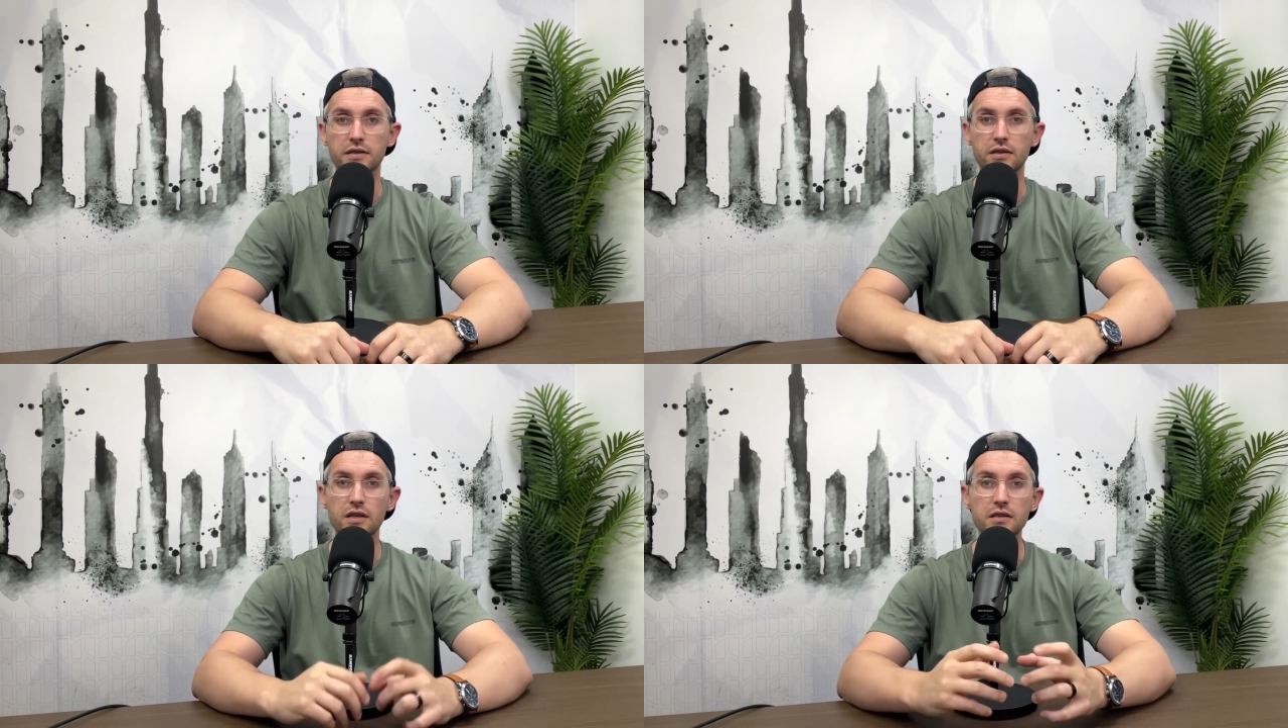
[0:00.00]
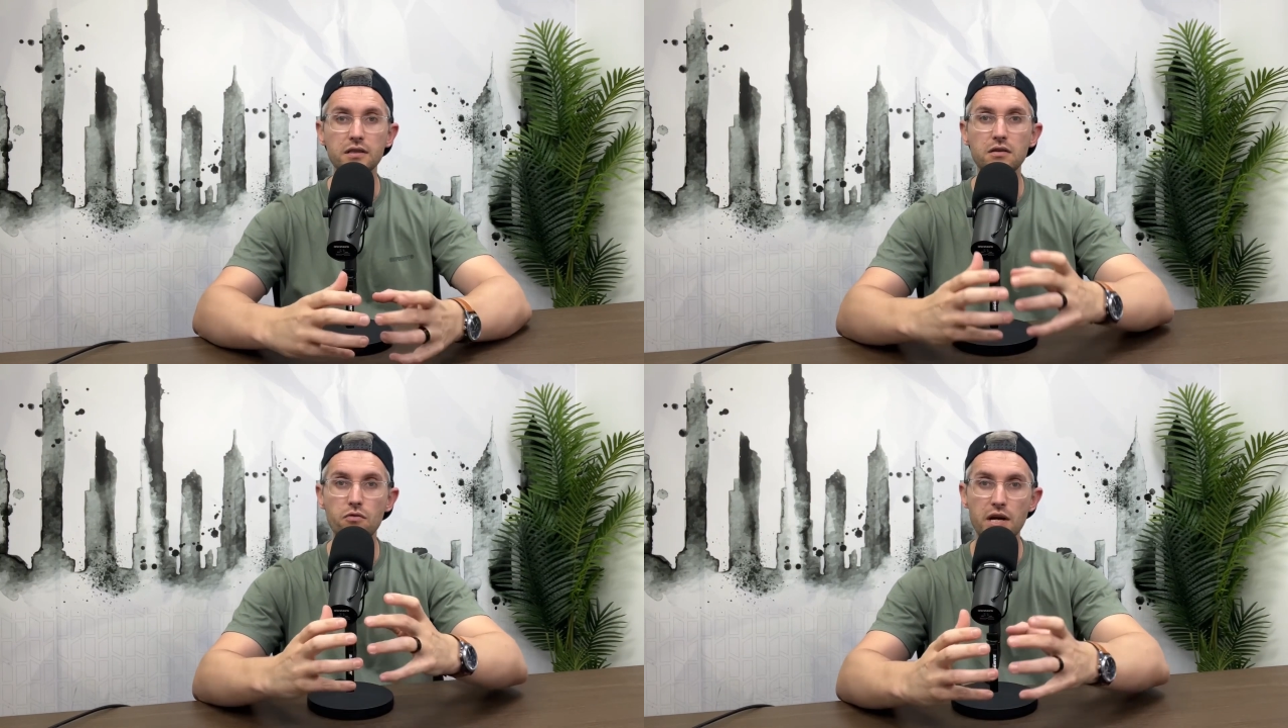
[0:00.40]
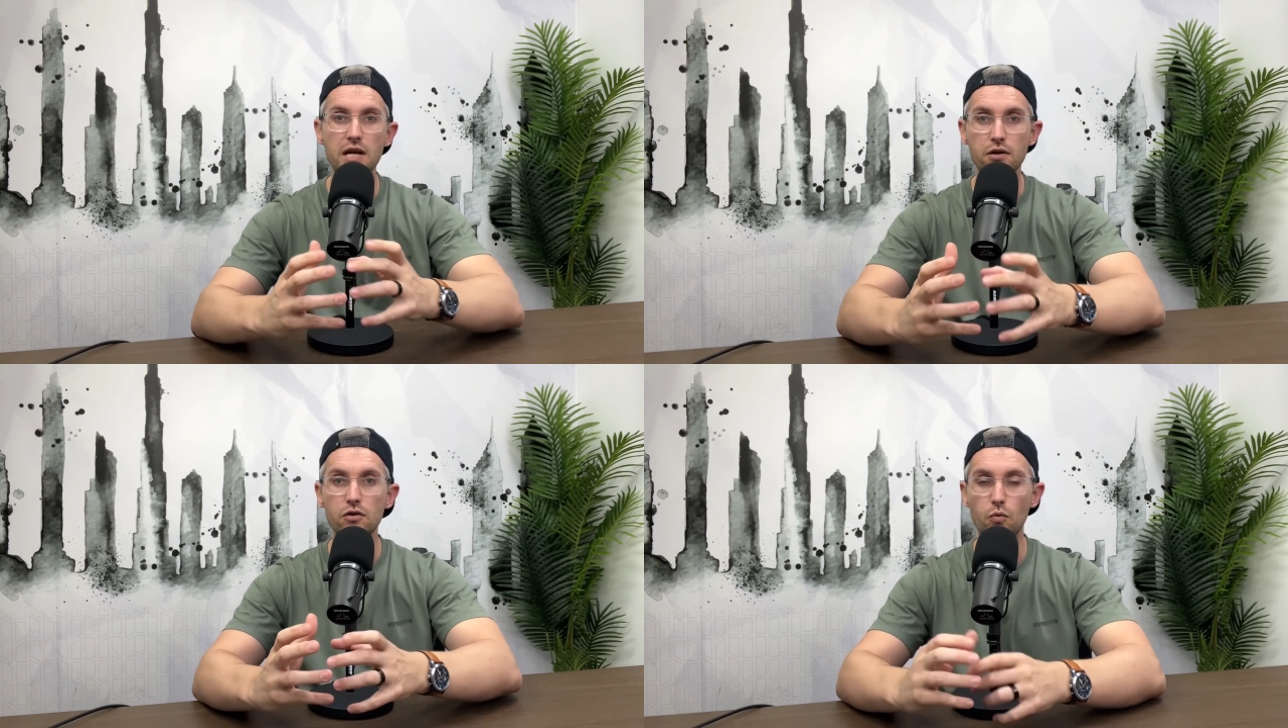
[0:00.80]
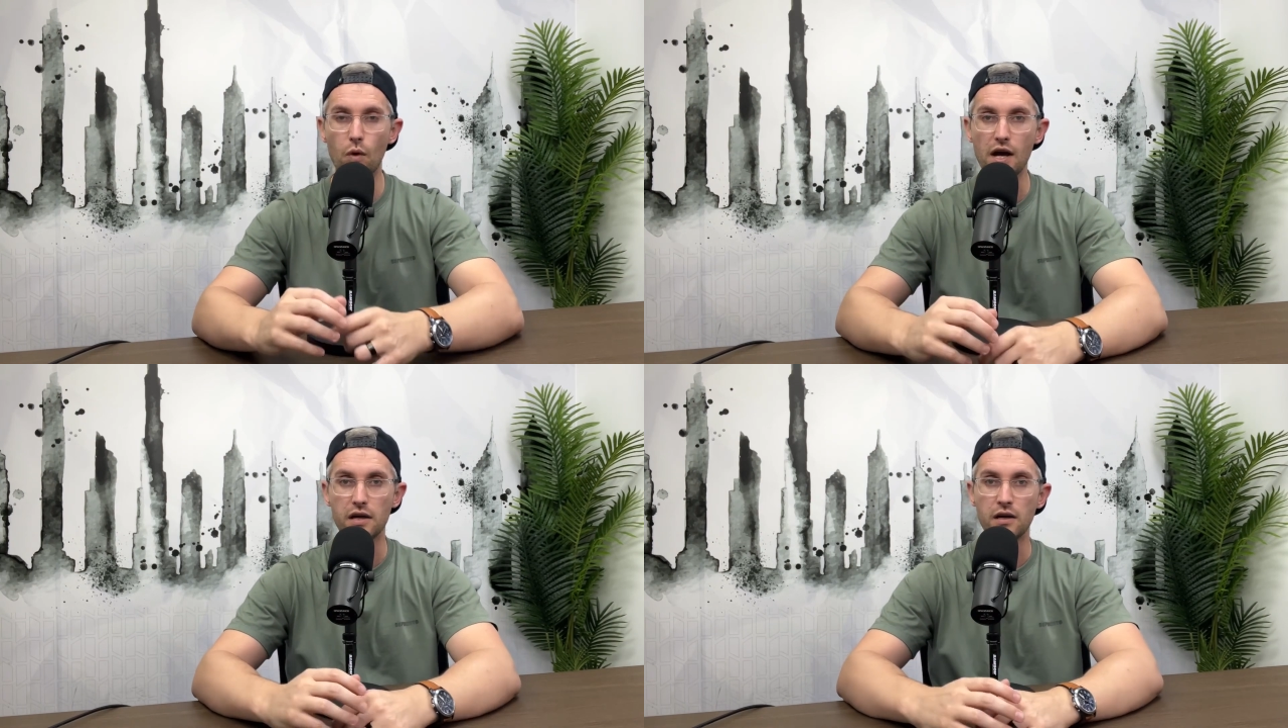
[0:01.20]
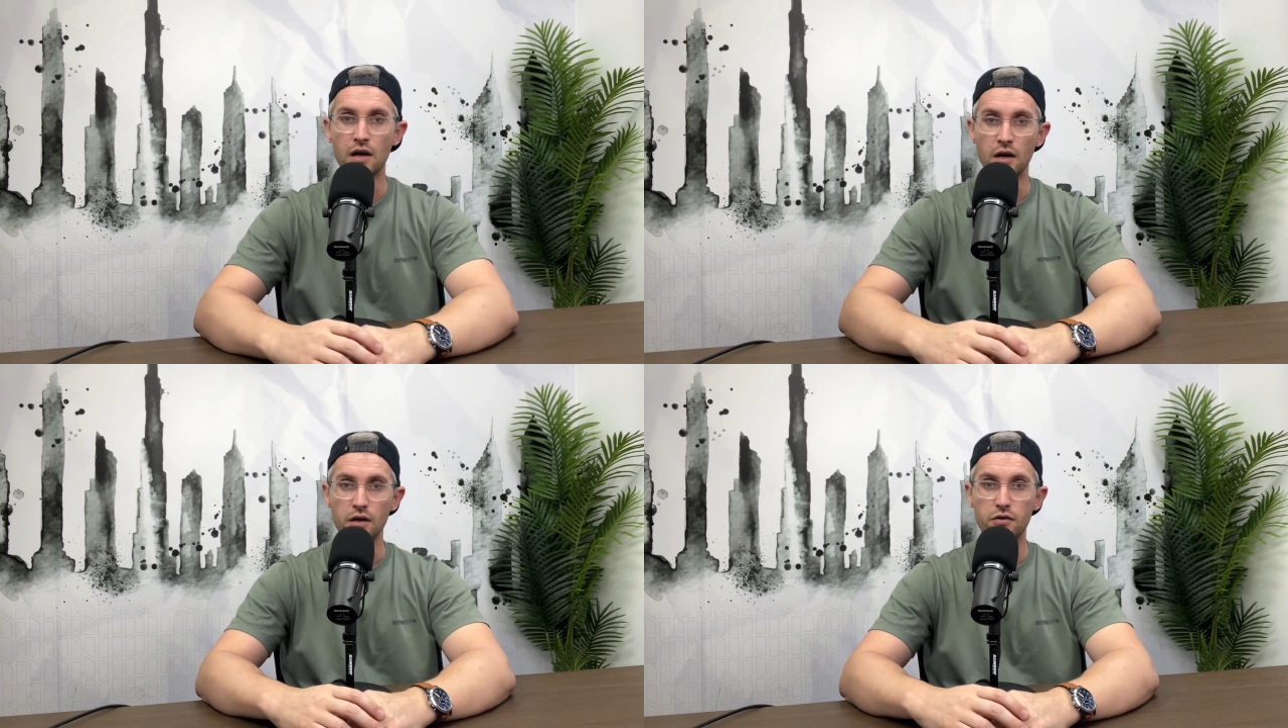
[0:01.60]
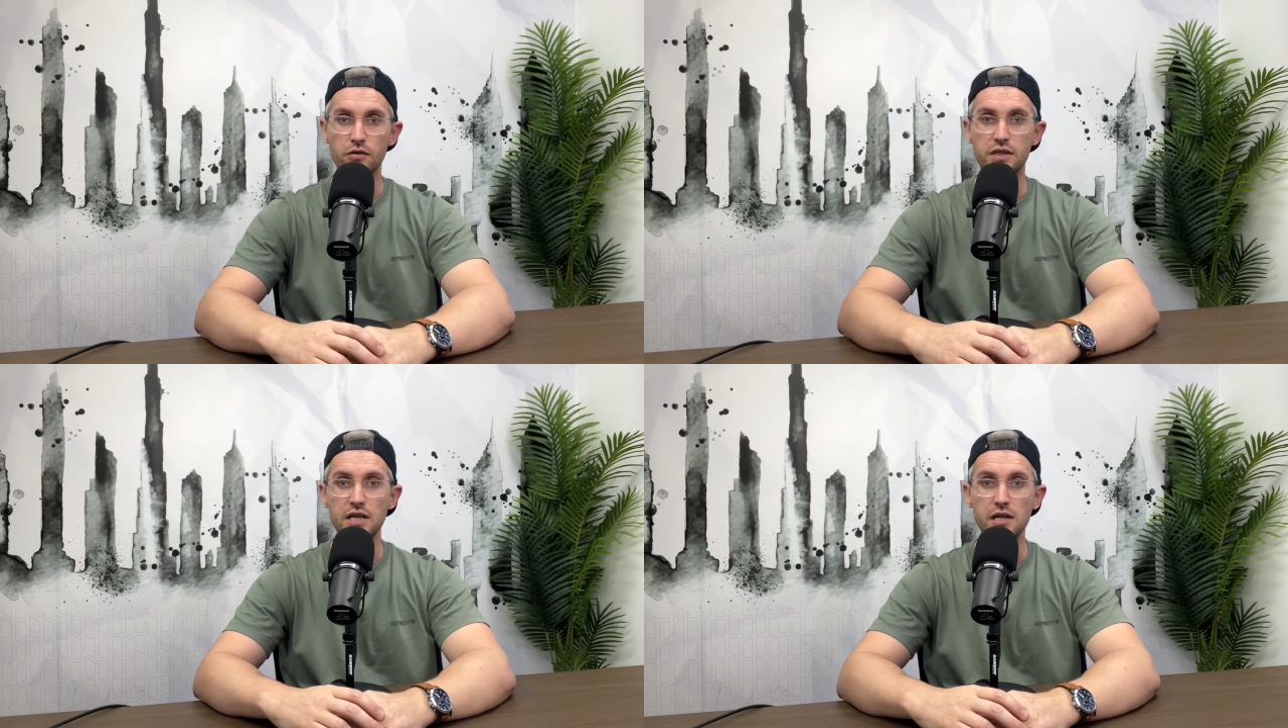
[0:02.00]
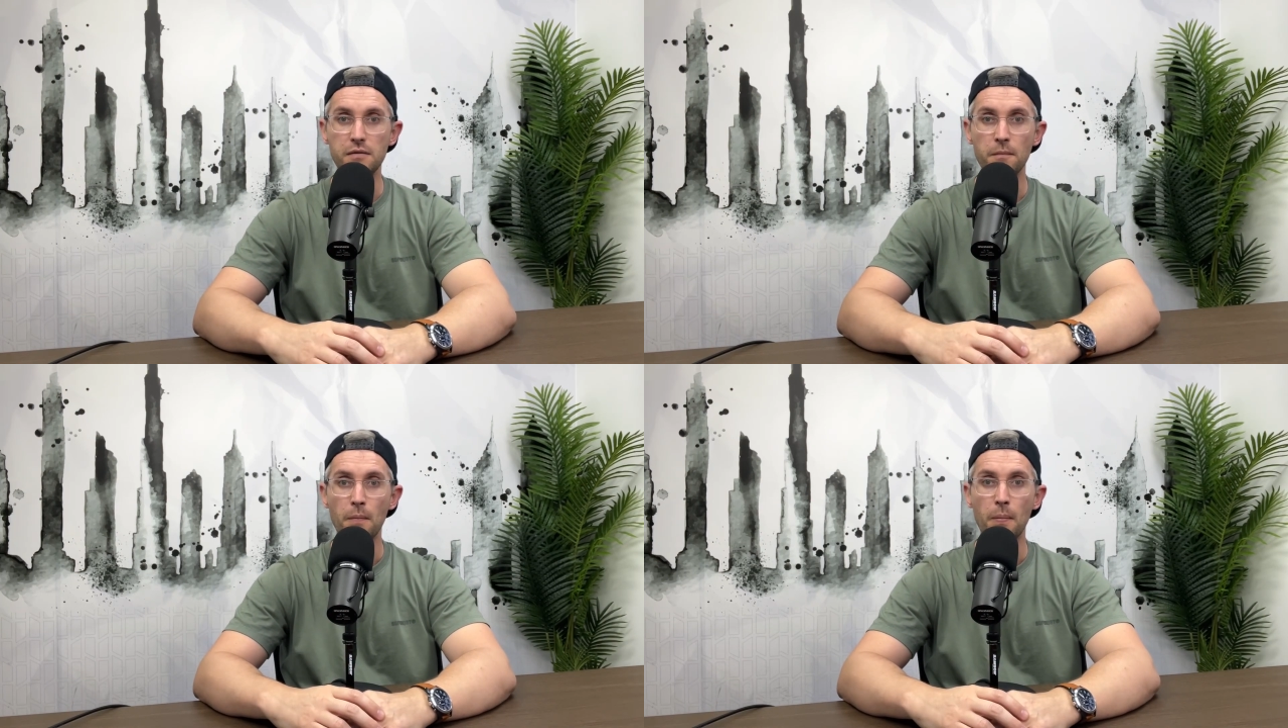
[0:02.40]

So this is a really good way to see